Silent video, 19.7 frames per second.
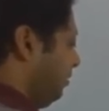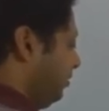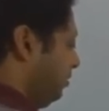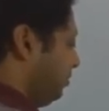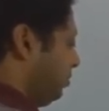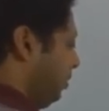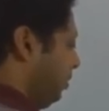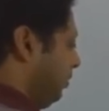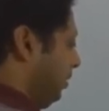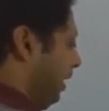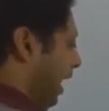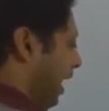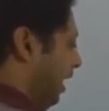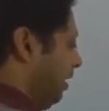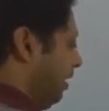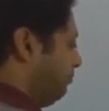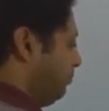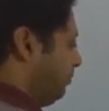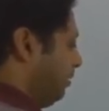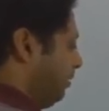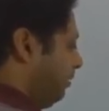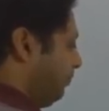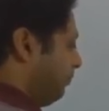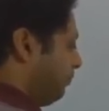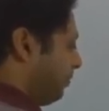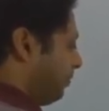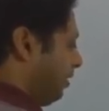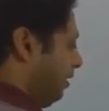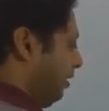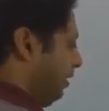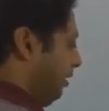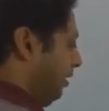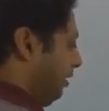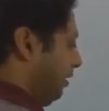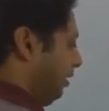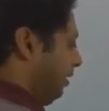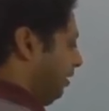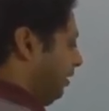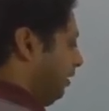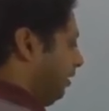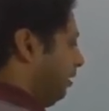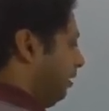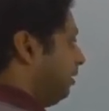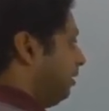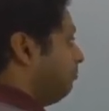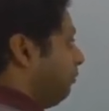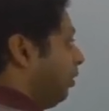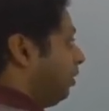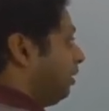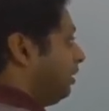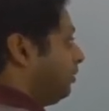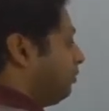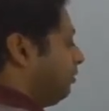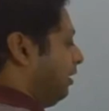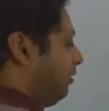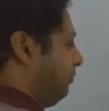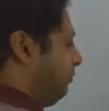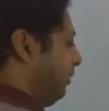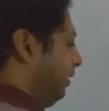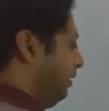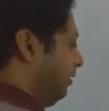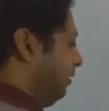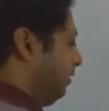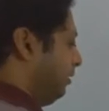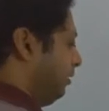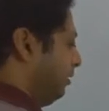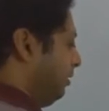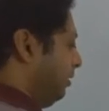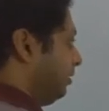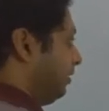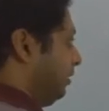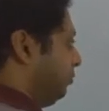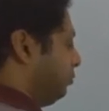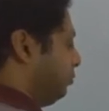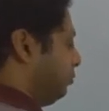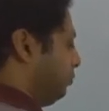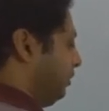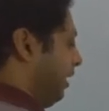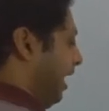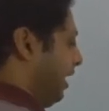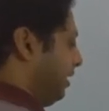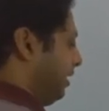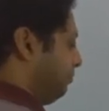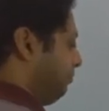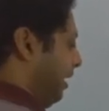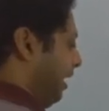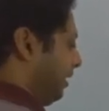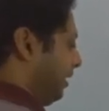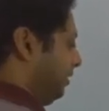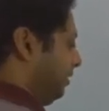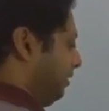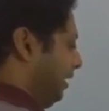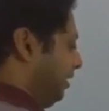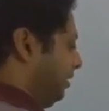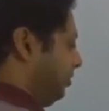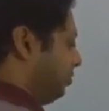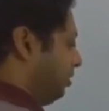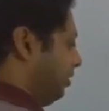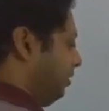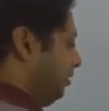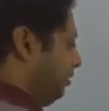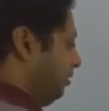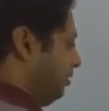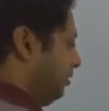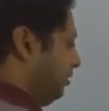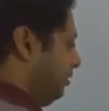so you will have a molecular field due to that magnetization,